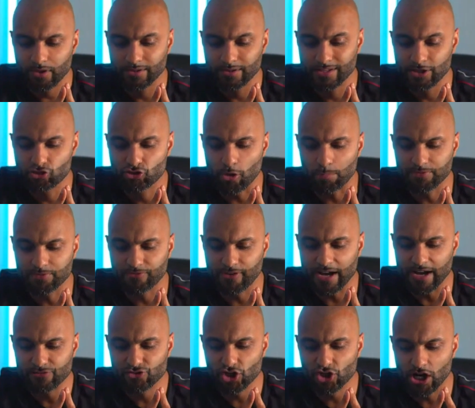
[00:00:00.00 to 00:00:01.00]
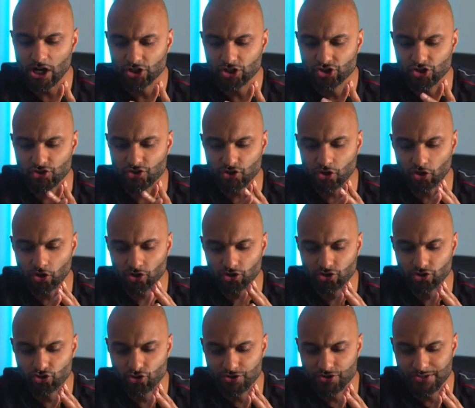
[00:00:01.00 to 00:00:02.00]
they dropped 5 charges
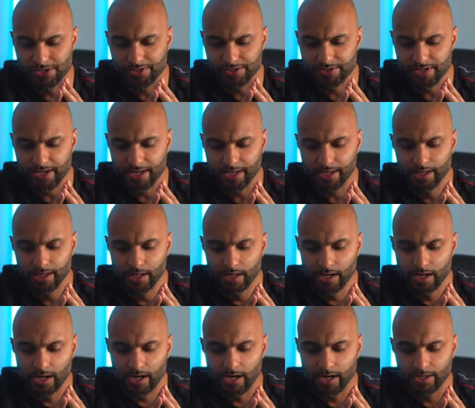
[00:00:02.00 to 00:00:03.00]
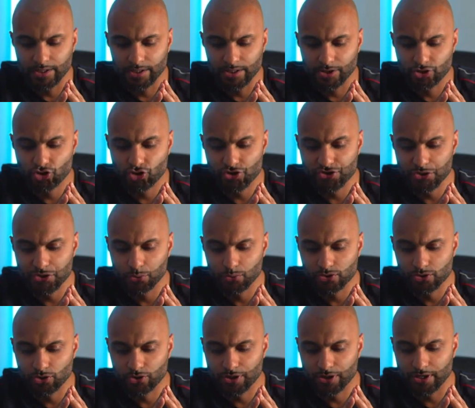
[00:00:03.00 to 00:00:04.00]
on Tristan Tate, and Tristan
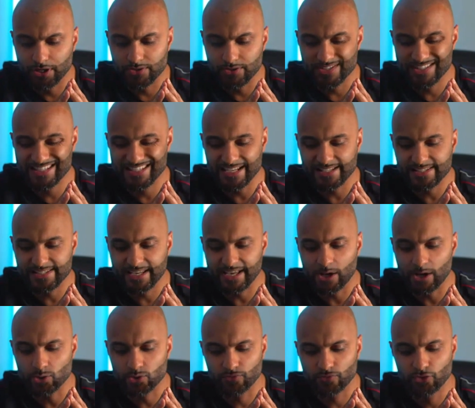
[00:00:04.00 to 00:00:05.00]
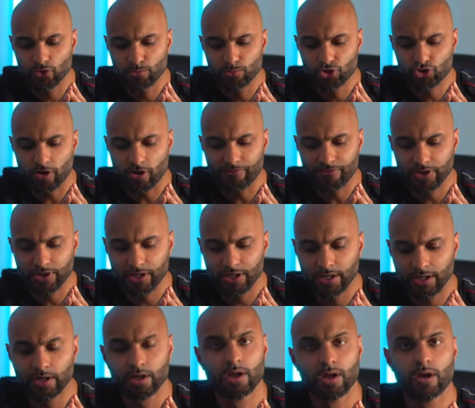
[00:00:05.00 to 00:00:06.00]
was looking at 6 accounts of human
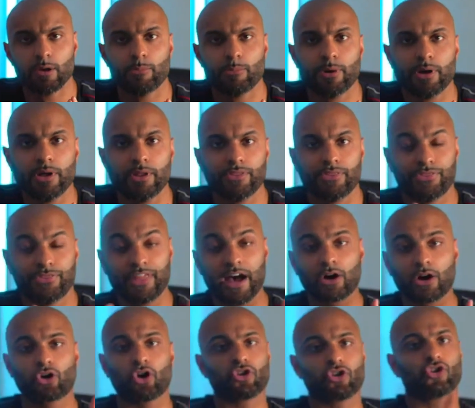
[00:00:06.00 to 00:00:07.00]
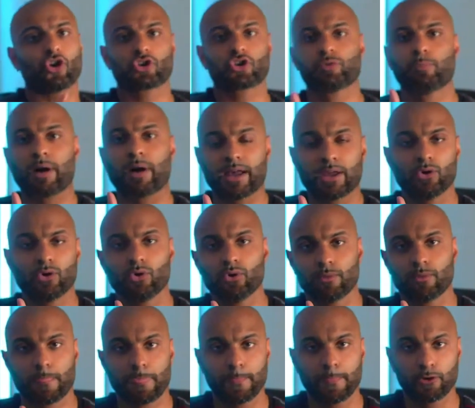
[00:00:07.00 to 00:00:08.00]
trafficking, but that got knocked
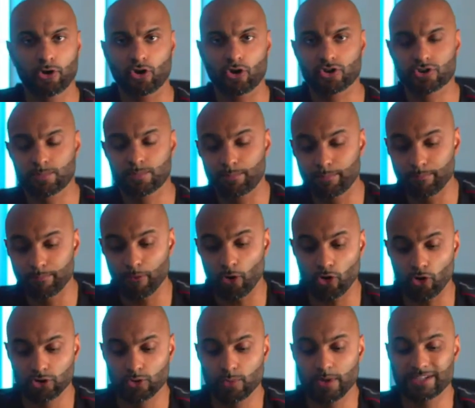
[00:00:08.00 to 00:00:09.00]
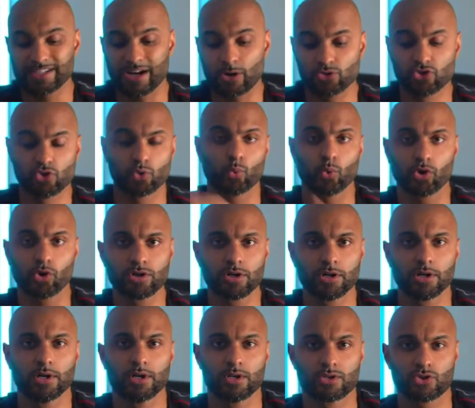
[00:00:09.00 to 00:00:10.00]
all the way down to 1.
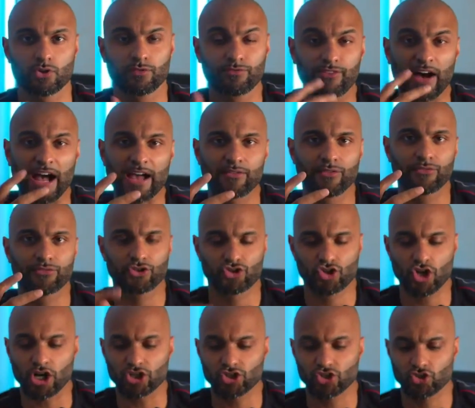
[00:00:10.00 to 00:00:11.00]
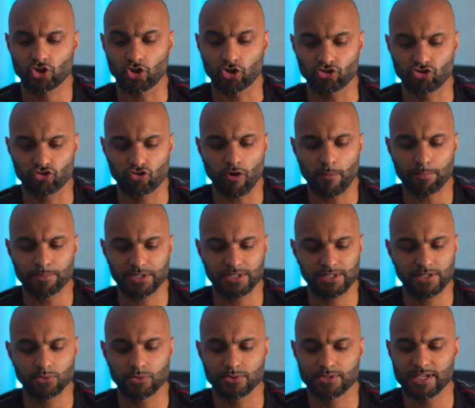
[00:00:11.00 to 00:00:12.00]
So 5 of the charges got dropped, and
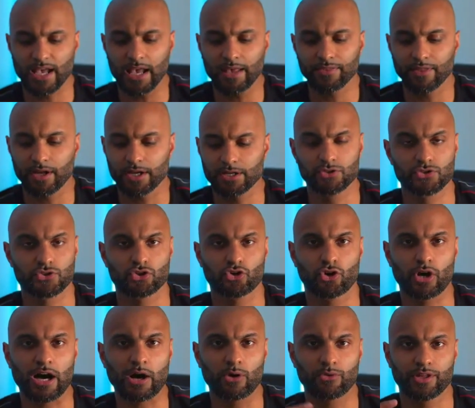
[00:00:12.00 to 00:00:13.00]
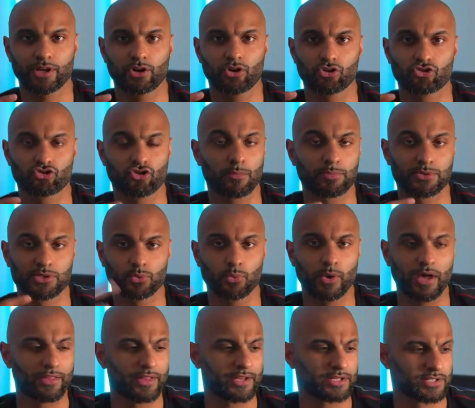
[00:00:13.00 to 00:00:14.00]
he was saying that he doesn't know how they got dropped and
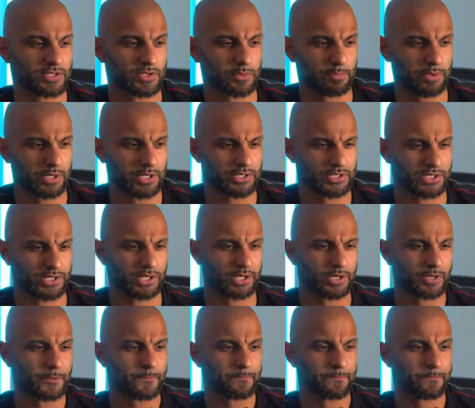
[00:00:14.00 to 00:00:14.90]
where they disappeared to.